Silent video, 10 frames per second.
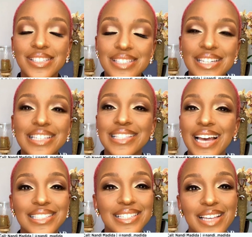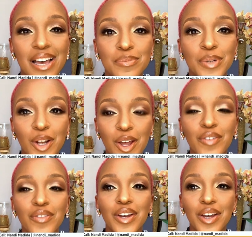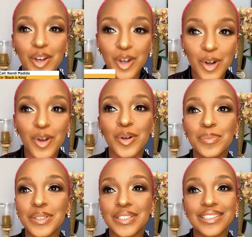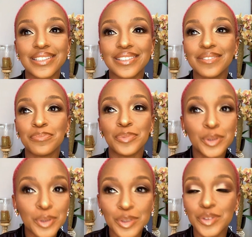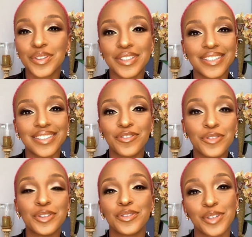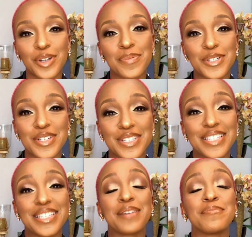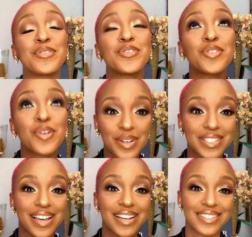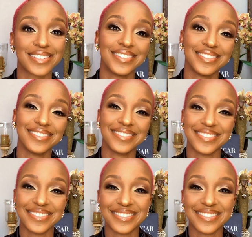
So it's just an exciting time, but a lot of global, beautiful, fruitful opportunities, and I'm so excited.